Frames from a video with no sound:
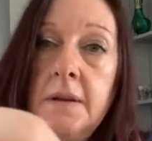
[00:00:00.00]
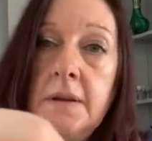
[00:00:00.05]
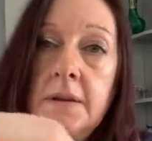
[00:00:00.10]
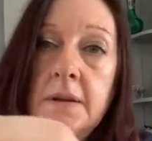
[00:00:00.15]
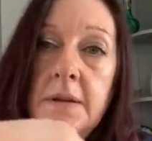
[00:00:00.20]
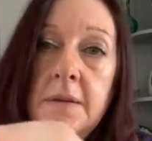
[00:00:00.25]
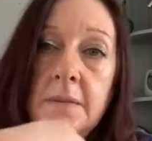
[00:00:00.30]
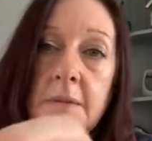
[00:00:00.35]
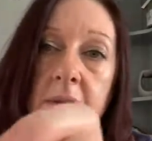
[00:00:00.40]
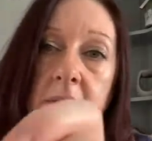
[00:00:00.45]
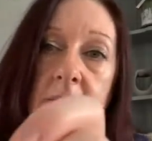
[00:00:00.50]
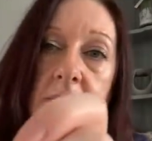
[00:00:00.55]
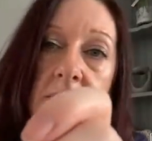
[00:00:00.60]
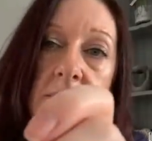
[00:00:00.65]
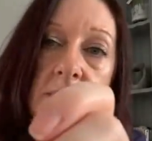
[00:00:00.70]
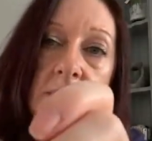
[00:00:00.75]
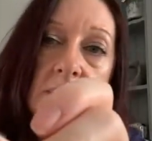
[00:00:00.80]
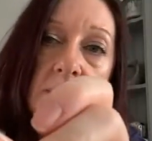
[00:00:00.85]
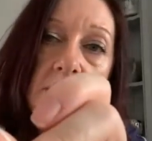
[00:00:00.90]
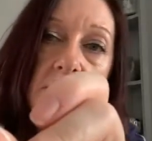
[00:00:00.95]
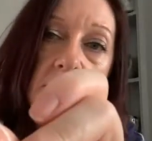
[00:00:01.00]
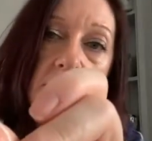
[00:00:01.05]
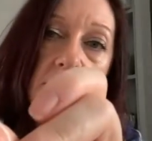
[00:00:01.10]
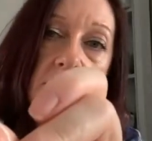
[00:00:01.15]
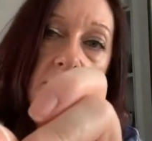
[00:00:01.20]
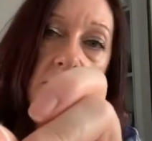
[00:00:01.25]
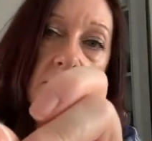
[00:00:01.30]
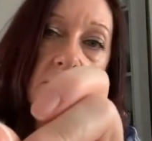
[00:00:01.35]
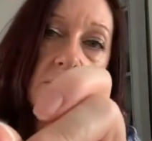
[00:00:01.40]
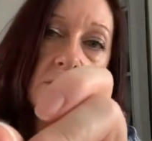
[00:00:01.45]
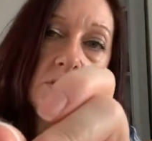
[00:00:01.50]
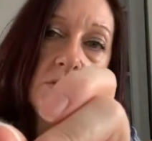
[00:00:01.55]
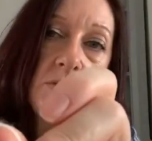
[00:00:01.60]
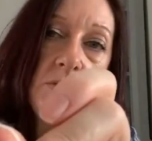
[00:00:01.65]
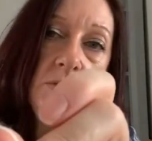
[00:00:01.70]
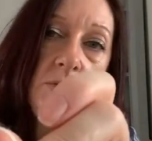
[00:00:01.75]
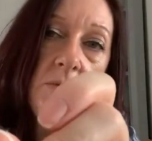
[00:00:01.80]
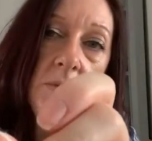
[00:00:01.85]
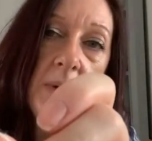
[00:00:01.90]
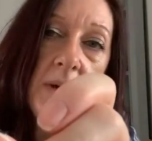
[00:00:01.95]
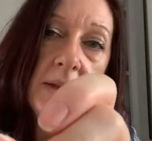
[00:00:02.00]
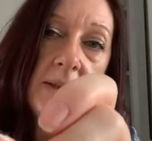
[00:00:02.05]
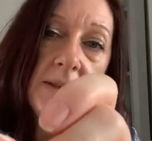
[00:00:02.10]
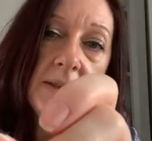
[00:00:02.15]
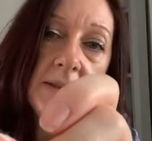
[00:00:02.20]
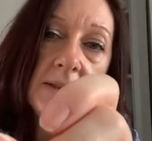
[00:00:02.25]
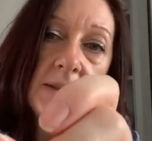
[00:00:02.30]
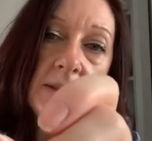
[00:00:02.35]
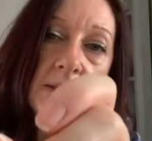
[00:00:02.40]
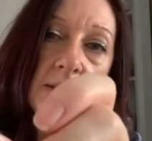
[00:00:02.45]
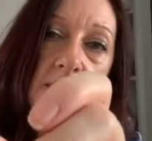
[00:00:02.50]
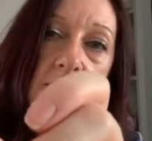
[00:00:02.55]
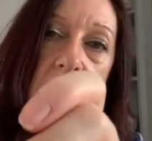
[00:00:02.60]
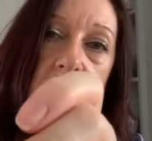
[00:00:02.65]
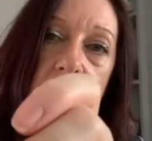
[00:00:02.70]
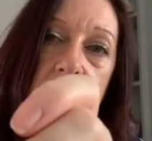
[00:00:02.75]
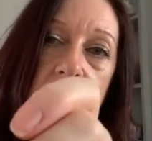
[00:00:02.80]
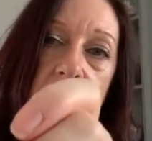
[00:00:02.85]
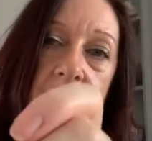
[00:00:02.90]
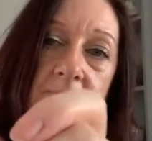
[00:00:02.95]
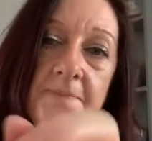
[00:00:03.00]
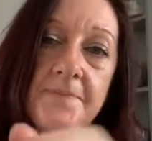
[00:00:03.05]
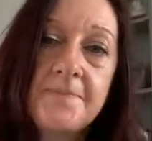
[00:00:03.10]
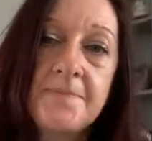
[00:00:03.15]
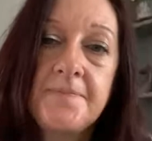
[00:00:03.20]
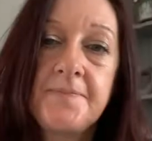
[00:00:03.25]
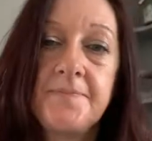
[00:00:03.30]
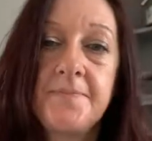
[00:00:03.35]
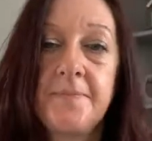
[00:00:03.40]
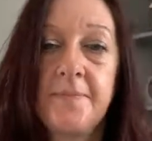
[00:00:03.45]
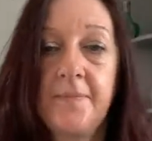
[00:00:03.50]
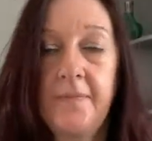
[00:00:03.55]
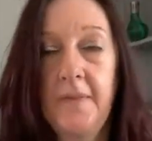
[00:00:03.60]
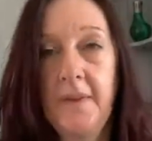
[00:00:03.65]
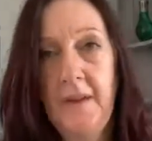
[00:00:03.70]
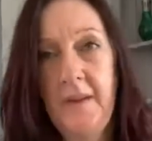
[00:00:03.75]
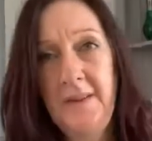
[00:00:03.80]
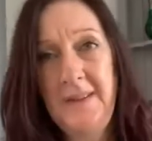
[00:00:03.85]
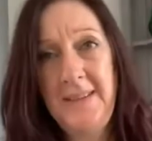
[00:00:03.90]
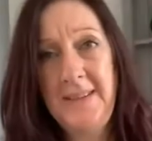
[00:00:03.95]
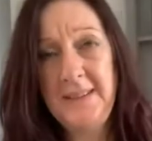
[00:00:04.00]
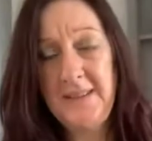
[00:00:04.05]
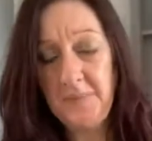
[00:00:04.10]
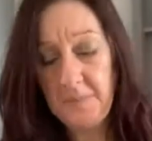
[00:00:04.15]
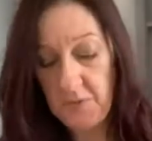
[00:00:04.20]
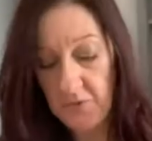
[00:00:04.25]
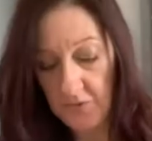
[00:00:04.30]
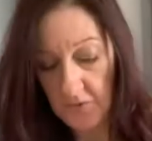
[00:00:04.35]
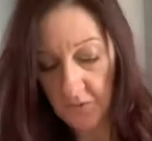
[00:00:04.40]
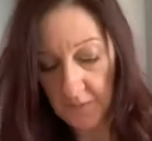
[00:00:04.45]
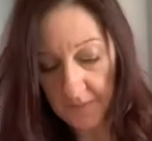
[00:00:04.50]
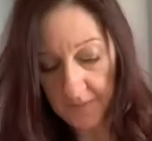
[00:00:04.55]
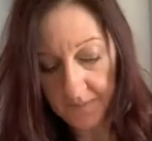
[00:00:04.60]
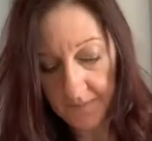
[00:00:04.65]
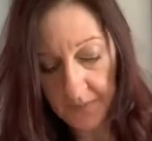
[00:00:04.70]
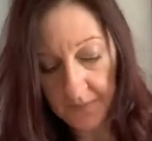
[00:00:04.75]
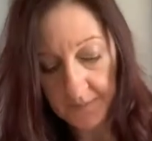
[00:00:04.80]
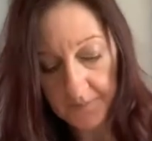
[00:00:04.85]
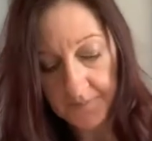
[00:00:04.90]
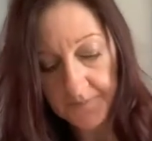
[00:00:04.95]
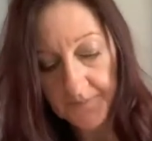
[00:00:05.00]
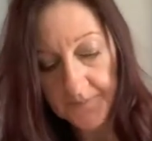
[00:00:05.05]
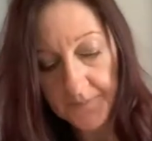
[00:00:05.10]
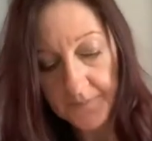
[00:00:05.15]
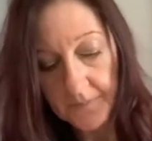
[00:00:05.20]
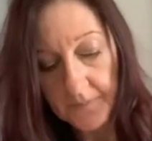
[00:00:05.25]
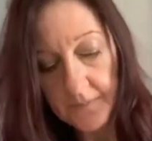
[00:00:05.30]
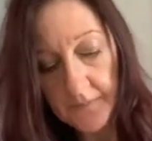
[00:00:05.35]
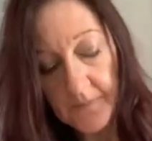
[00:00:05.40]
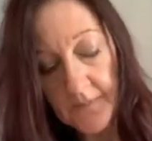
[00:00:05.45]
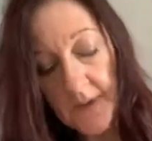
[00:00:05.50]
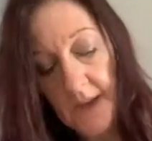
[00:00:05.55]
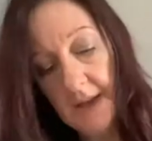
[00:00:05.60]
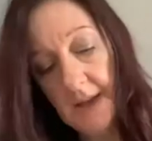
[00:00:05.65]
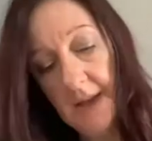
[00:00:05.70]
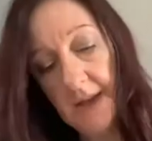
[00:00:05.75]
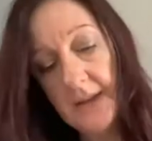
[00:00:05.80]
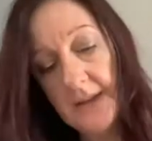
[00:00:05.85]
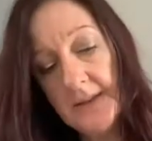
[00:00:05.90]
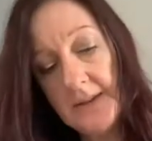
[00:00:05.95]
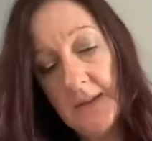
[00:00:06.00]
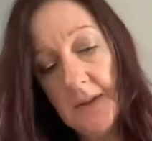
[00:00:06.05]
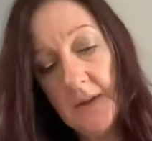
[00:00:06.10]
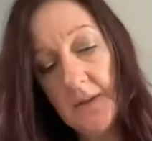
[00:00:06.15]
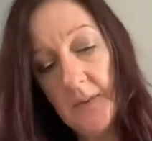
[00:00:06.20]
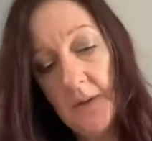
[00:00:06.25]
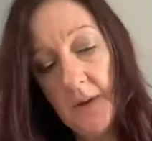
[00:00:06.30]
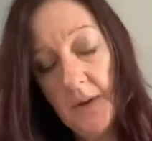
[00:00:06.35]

and my consistency is not too bad, is it? Needs improvement, but yeah, so